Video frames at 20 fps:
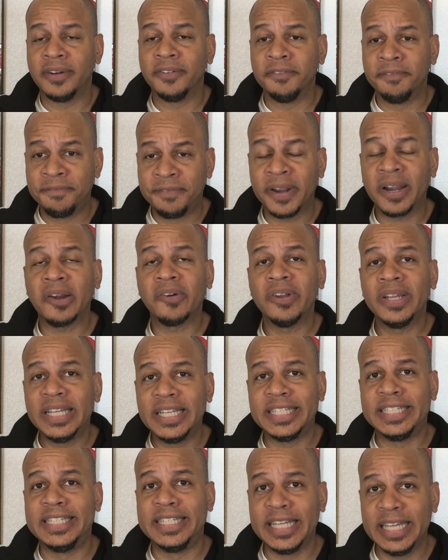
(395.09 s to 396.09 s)
very
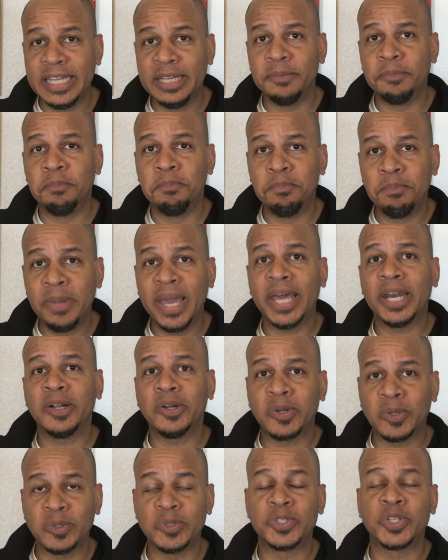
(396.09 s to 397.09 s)
deep
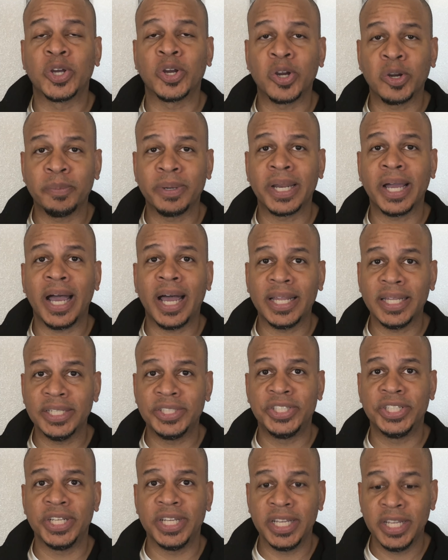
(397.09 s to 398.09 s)
medical
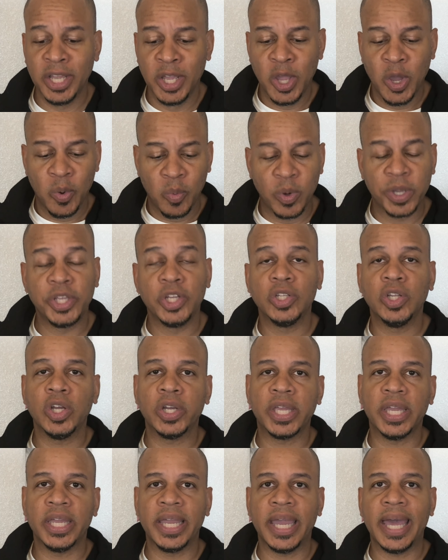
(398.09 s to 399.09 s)
terminology when you're
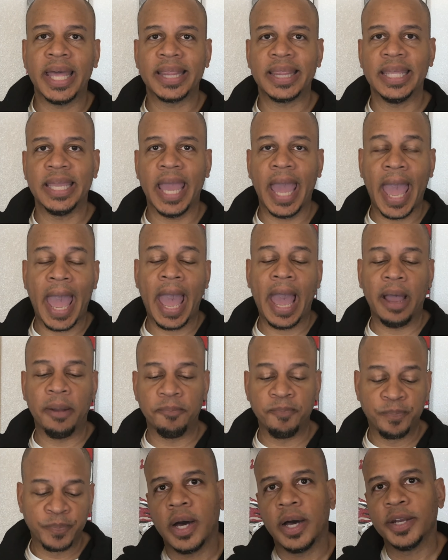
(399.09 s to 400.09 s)
looking at the app.